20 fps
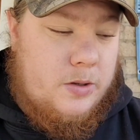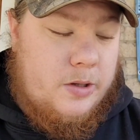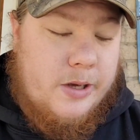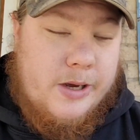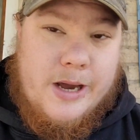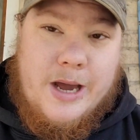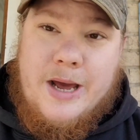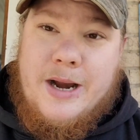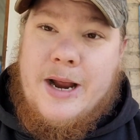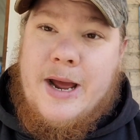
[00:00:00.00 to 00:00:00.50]
You
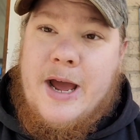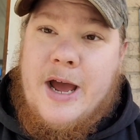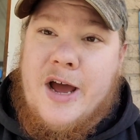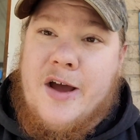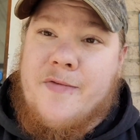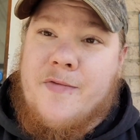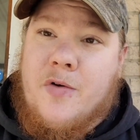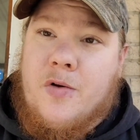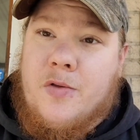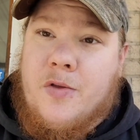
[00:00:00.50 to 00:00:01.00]
got to
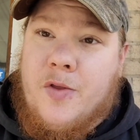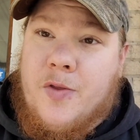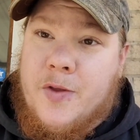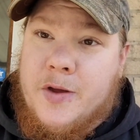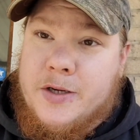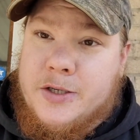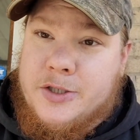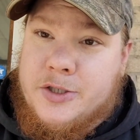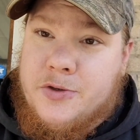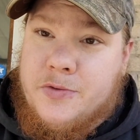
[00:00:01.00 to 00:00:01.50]
have all the
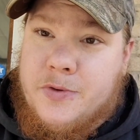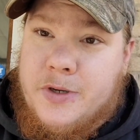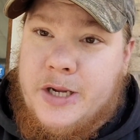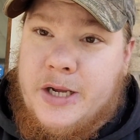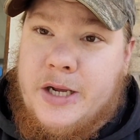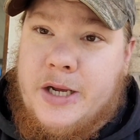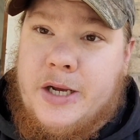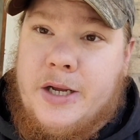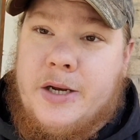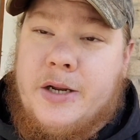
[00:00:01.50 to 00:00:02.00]
things you
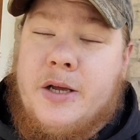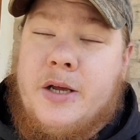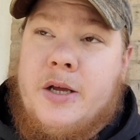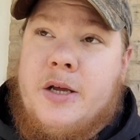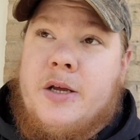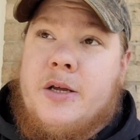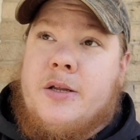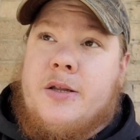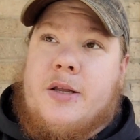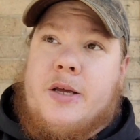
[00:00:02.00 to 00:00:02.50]
need
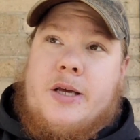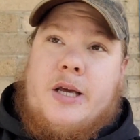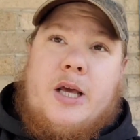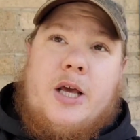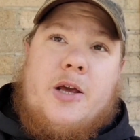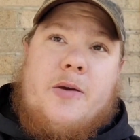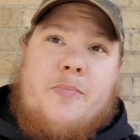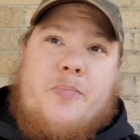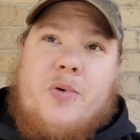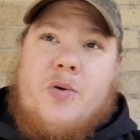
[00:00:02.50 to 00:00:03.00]
to
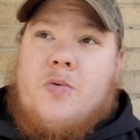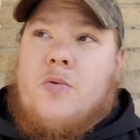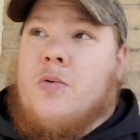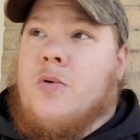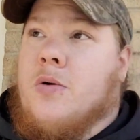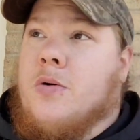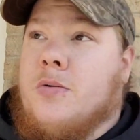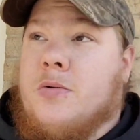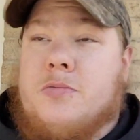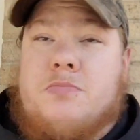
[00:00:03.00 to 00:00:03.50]
keep
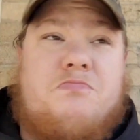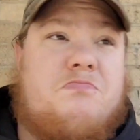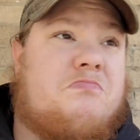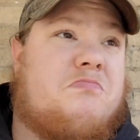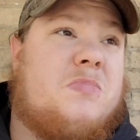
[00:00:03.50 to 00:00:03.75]
your